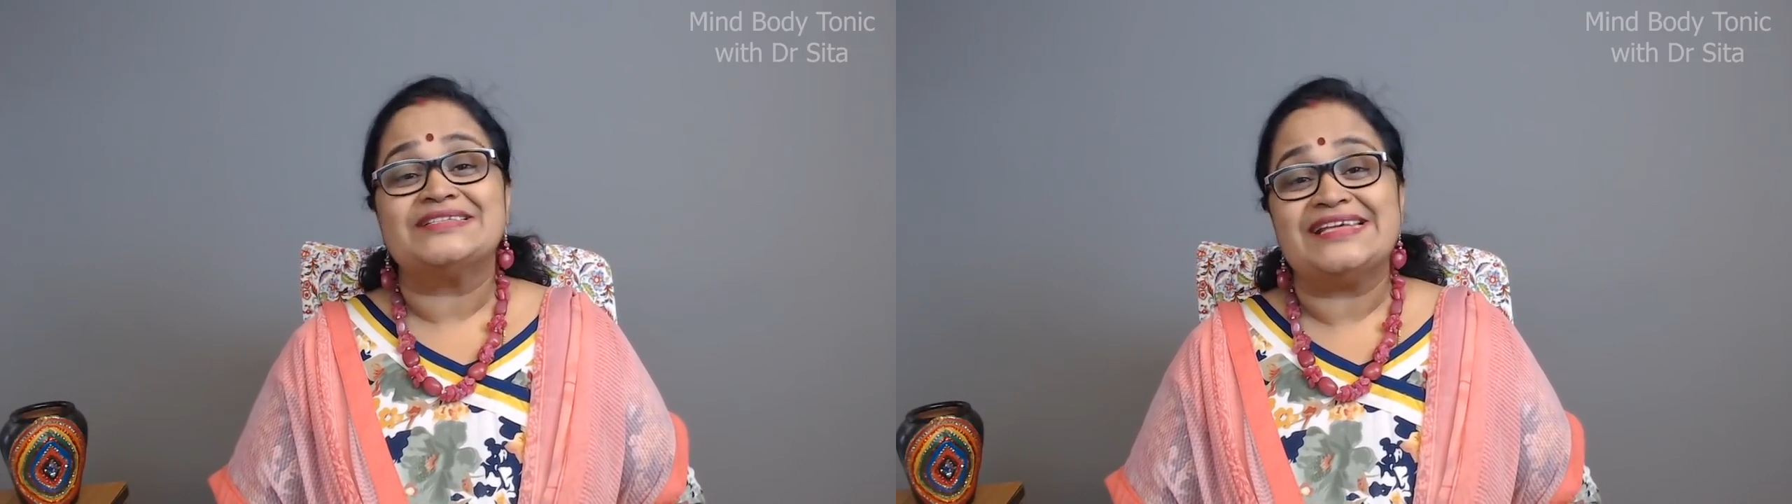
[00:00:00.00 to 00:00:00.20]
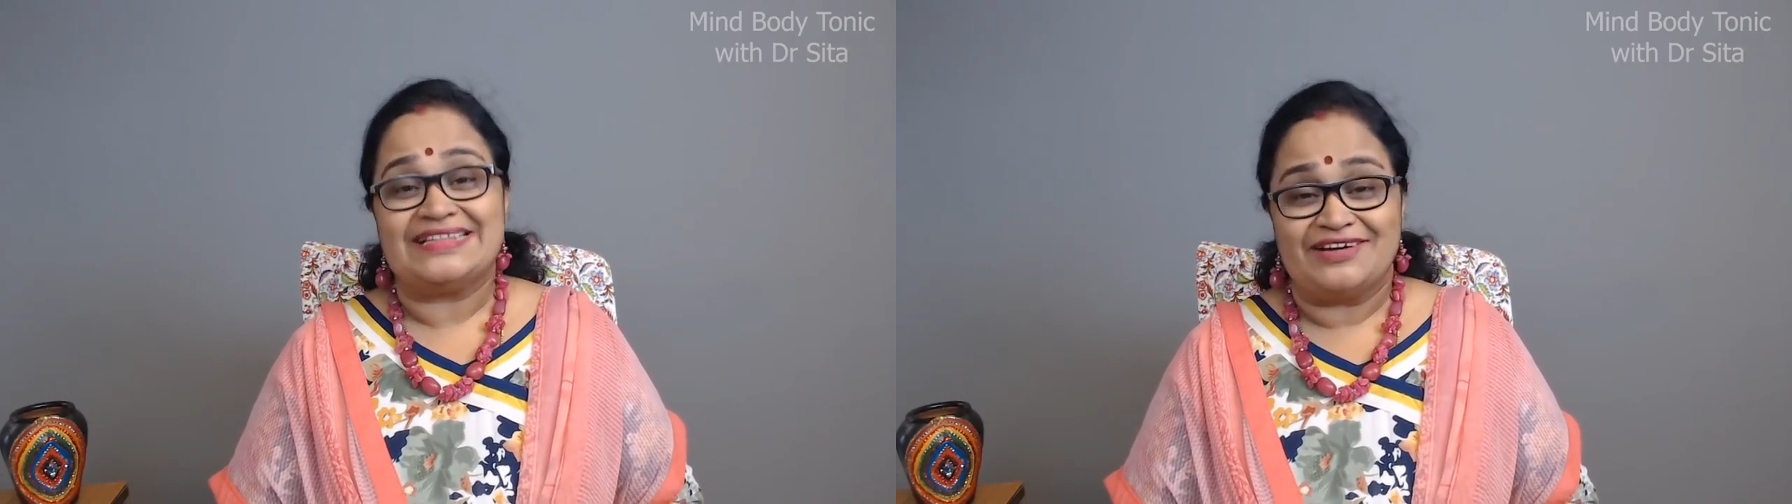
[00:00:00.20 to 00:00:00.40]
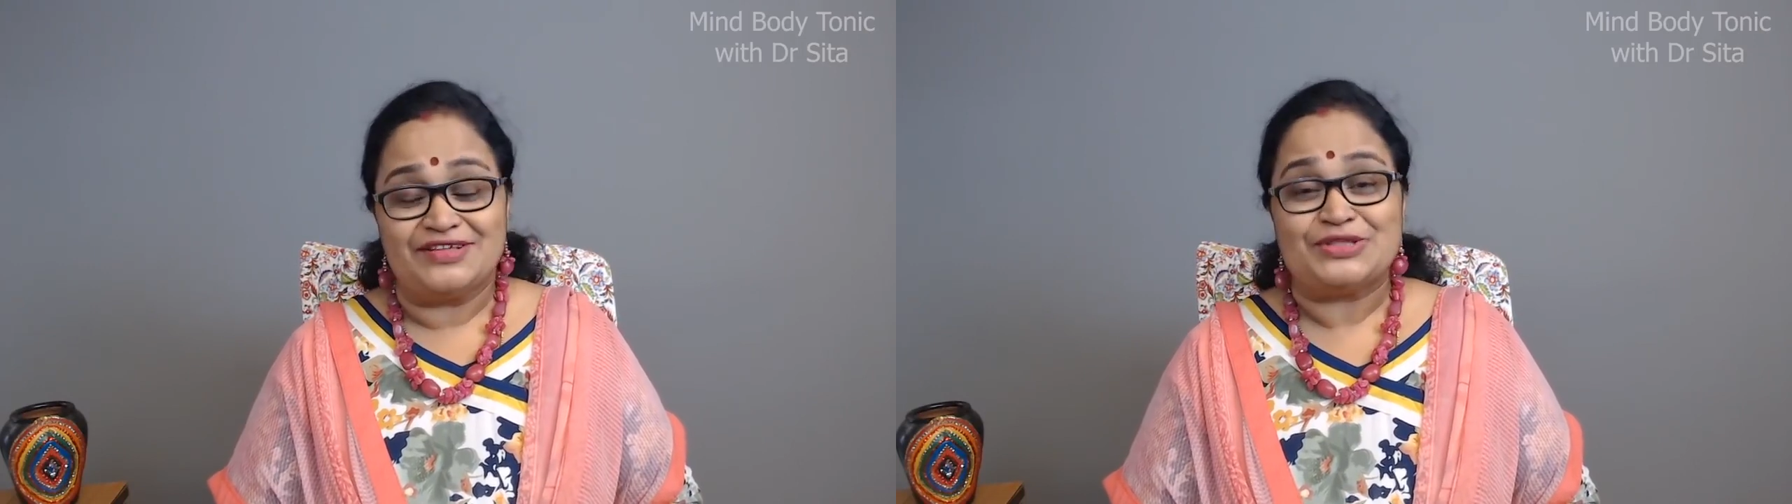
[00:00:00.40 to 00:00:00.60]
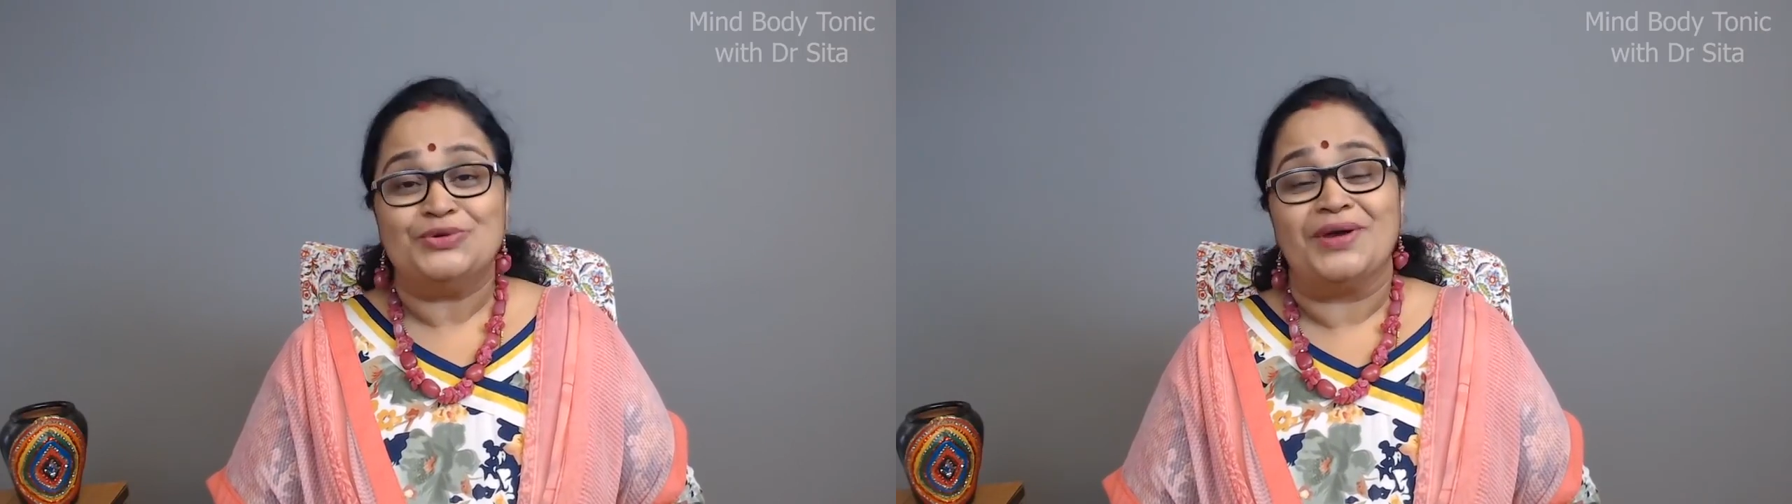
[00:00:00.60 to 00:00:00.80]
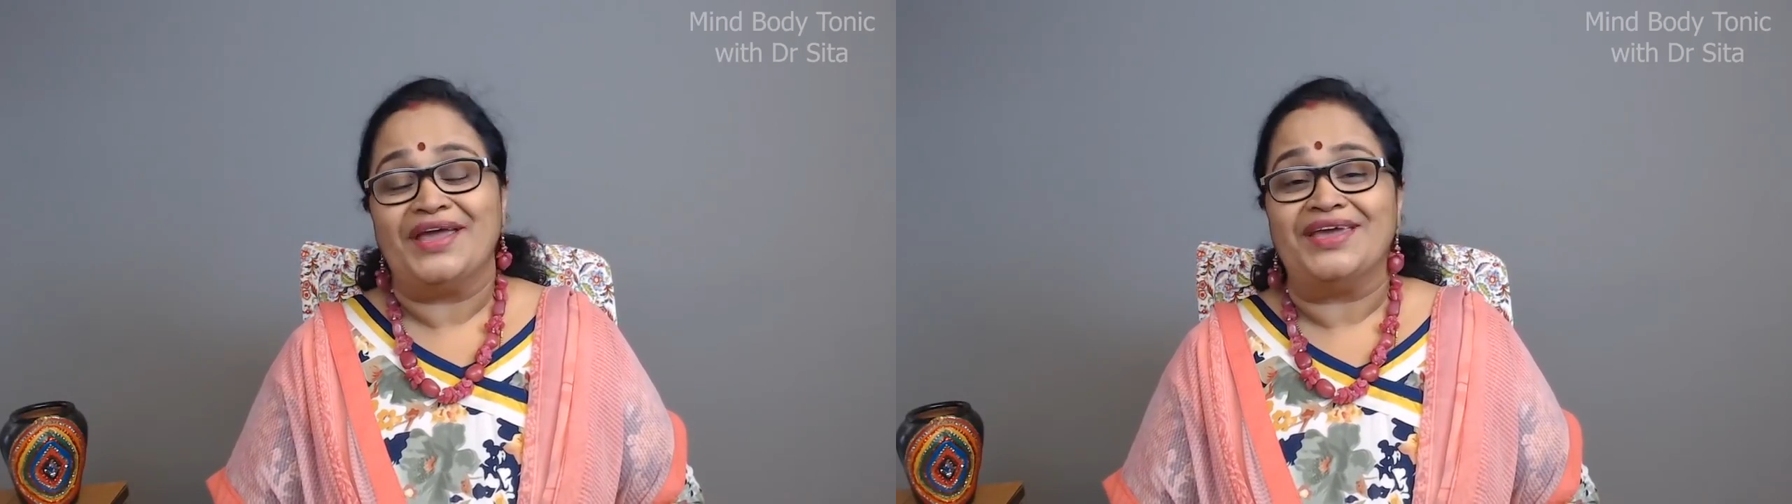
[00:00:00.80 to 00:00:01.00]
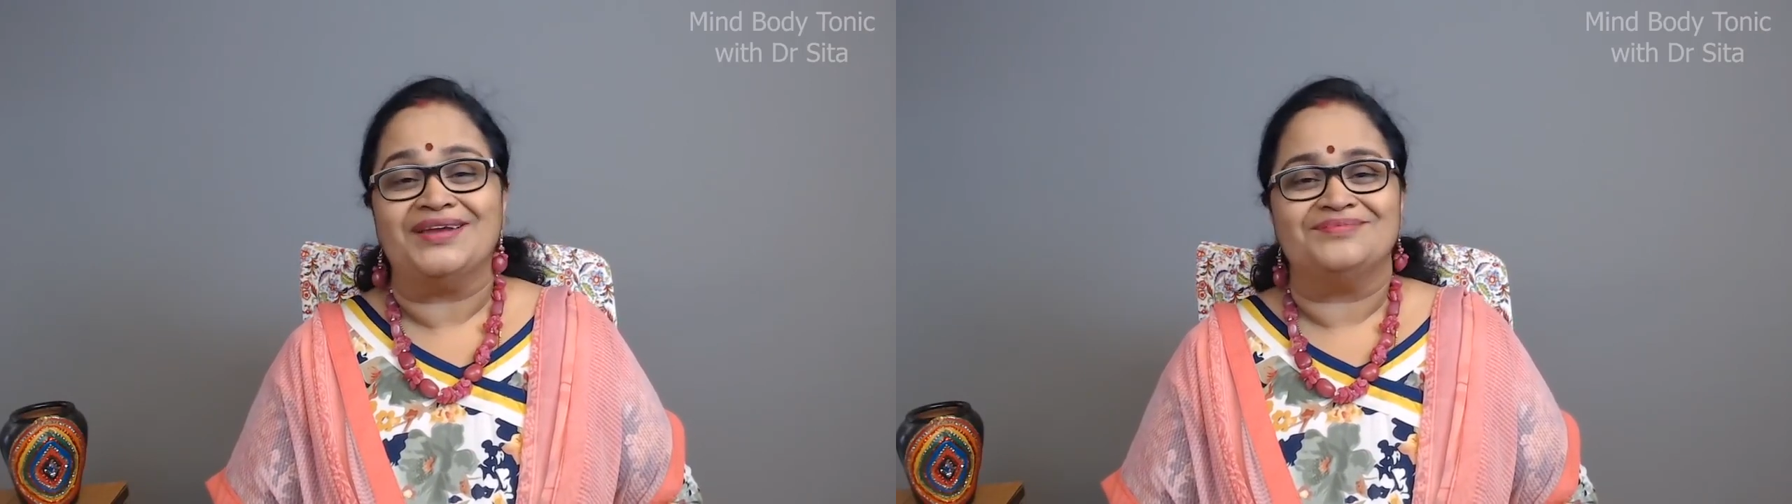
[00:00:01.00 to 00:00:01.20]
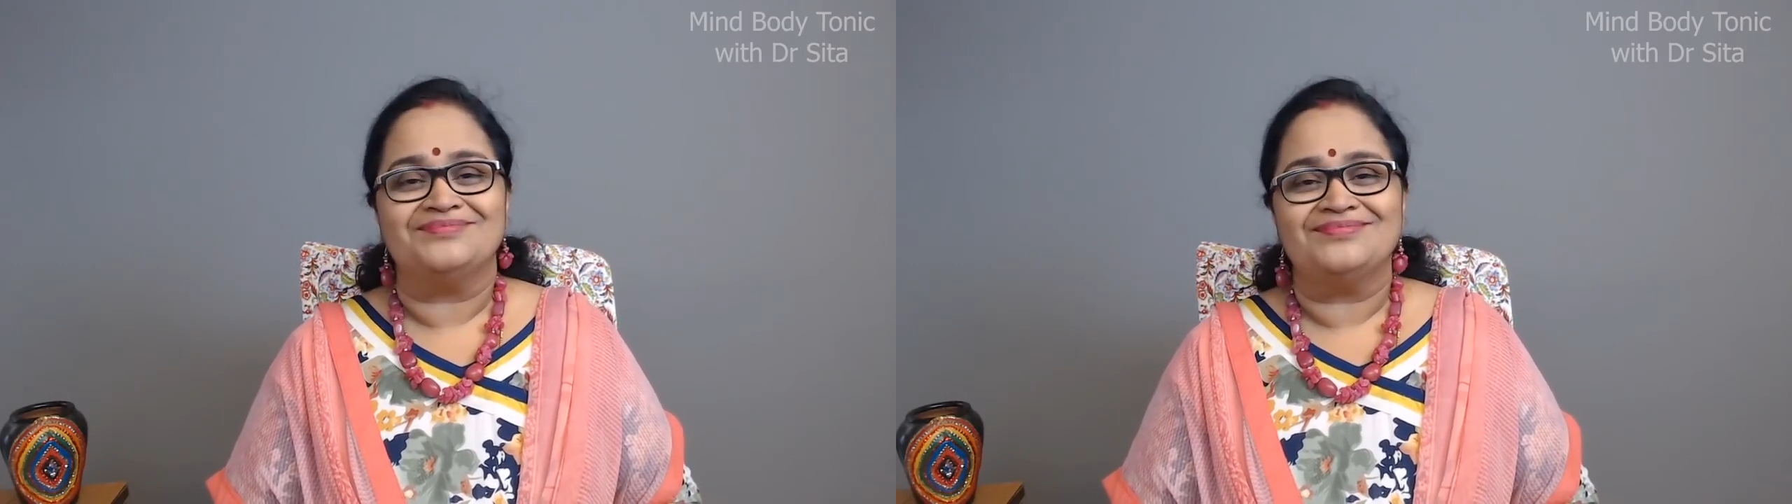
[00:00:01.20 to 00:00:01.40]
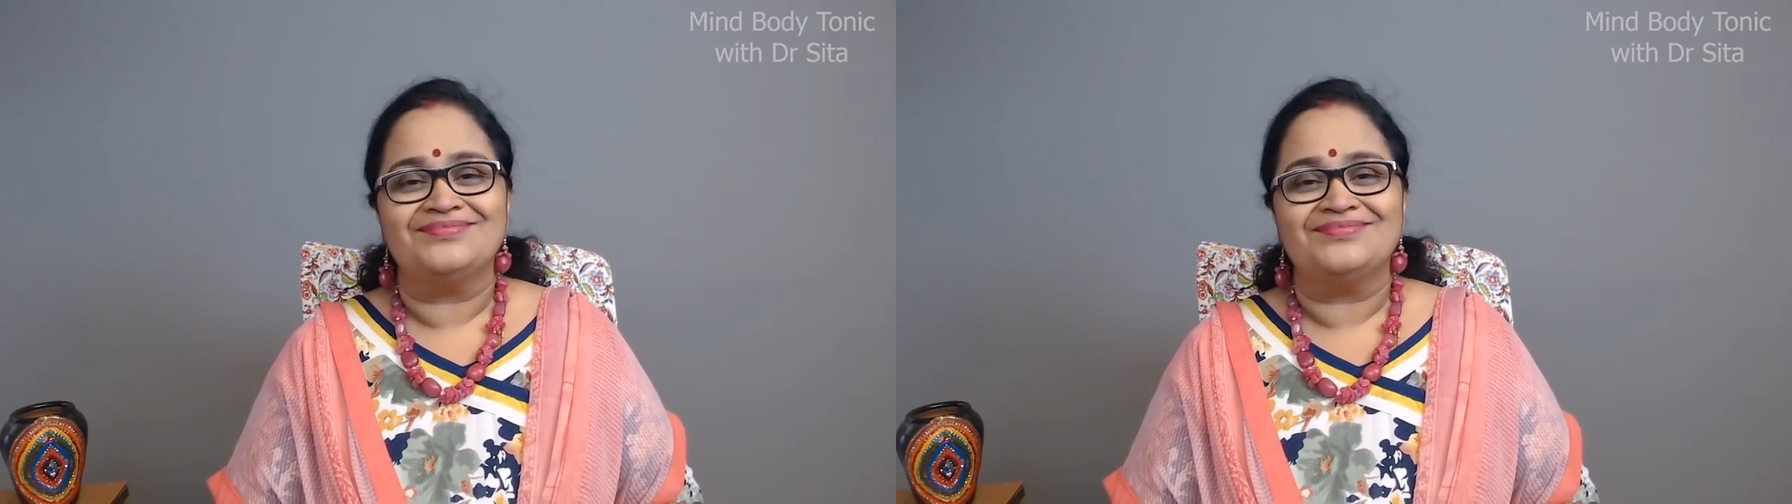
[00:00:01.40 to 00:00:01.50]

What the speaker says: Sita with you again.